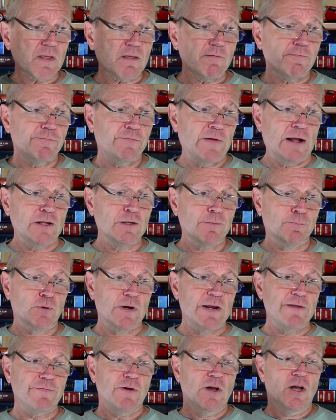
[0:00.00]
filed a
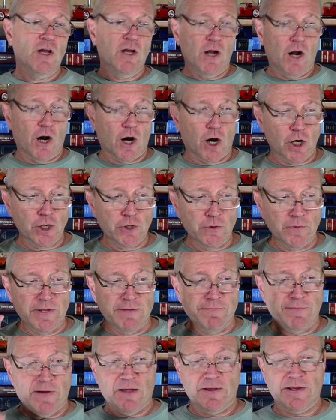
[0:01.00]
brief arguing
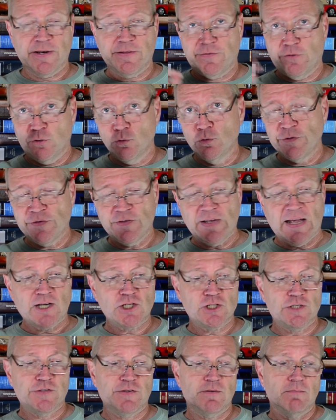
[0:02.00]
they'd violated 2
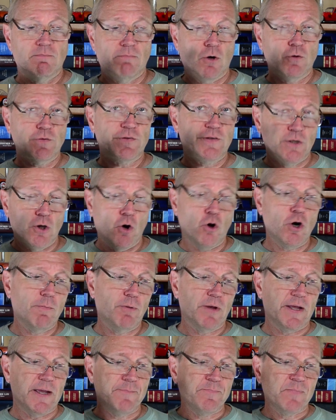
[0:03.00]
sections, most
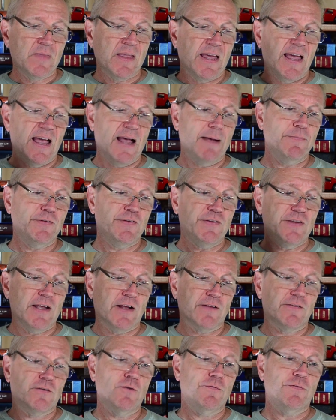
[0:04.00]
notably
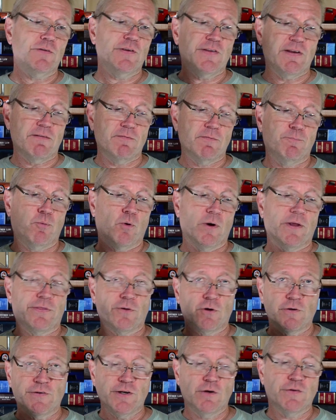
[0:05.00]
MCL
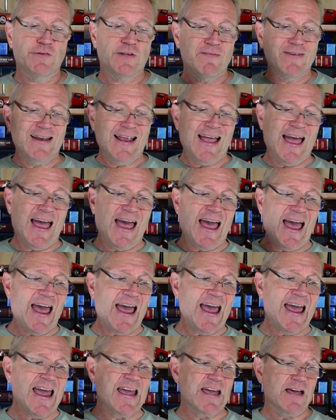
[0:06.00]

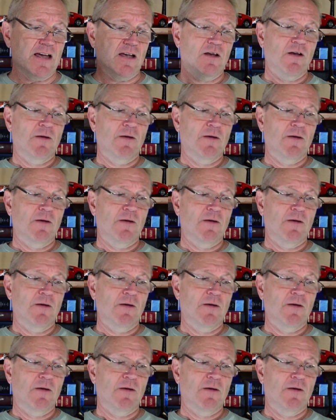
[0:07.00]
257.1307A,